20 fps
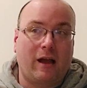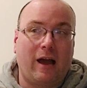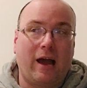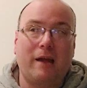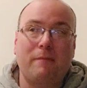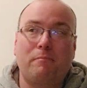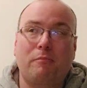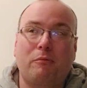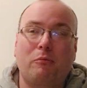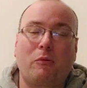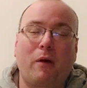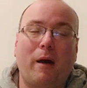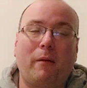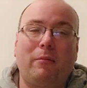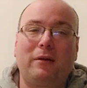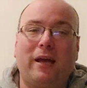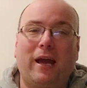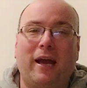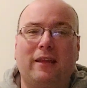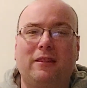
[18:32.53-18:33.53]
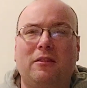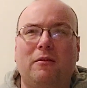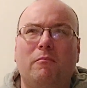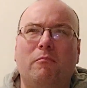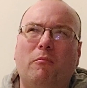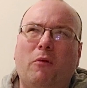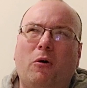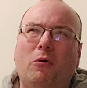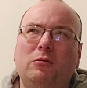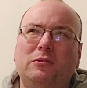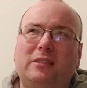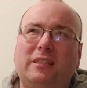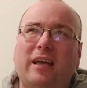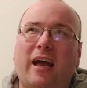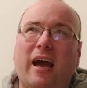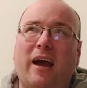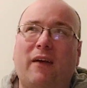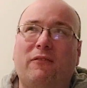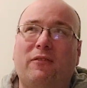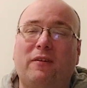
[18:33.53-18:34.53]
I probably at the most
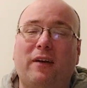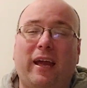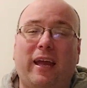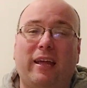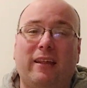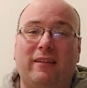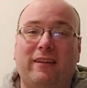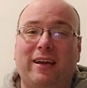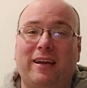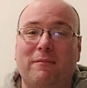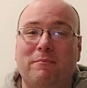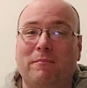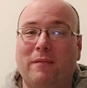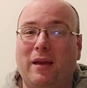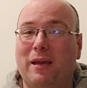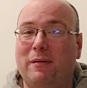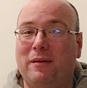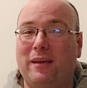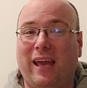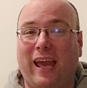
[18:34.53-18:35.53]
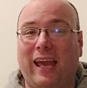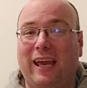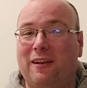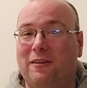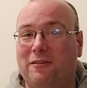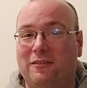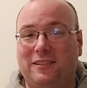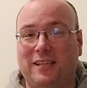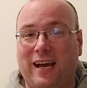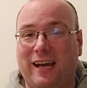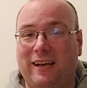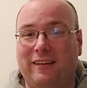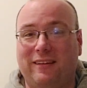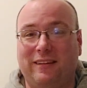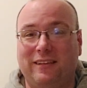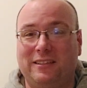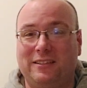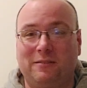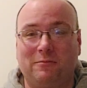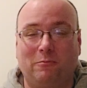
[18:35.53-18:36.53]
ever ate like maybe 8 or 10 of
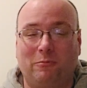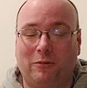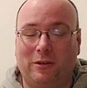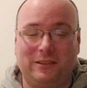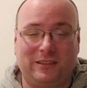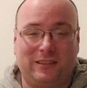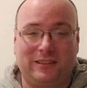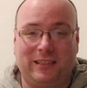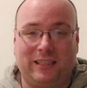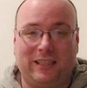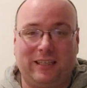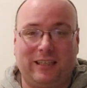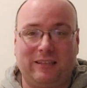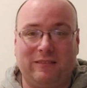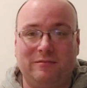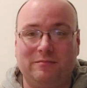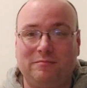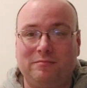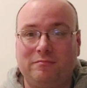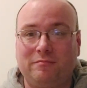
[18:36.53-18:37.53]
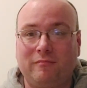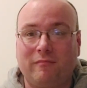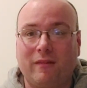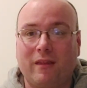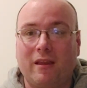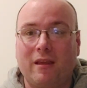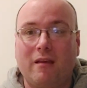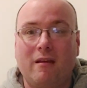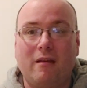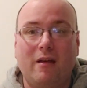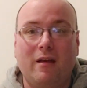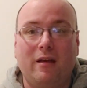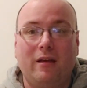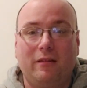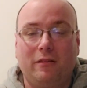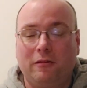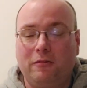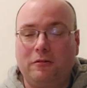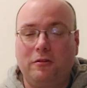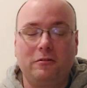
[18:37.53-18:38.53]
these in one sitting.
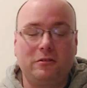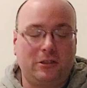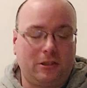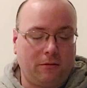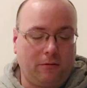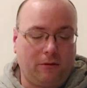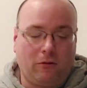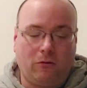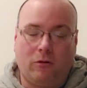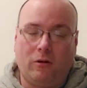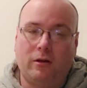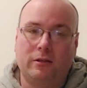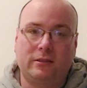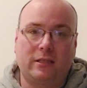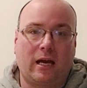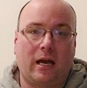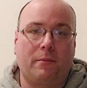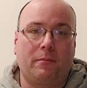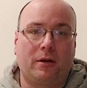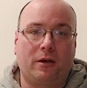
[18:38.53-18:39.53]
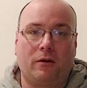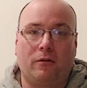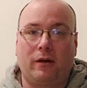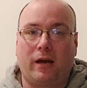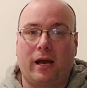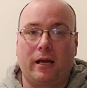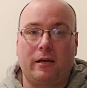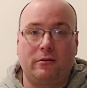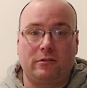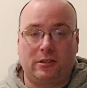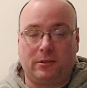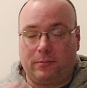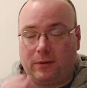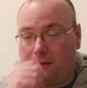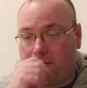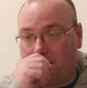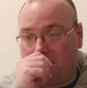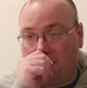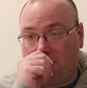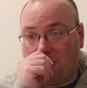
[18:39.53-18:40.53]
There used to, a long time ago, I used to be
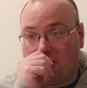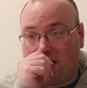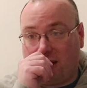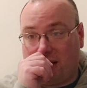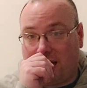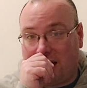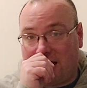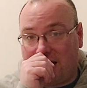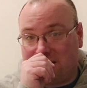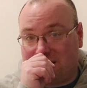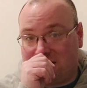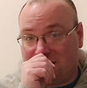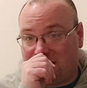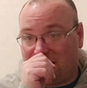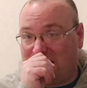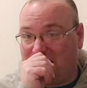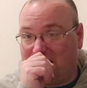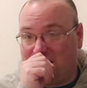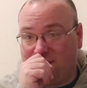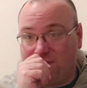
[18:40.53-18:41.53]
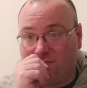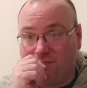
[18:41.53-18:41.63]
able to eat White Castle like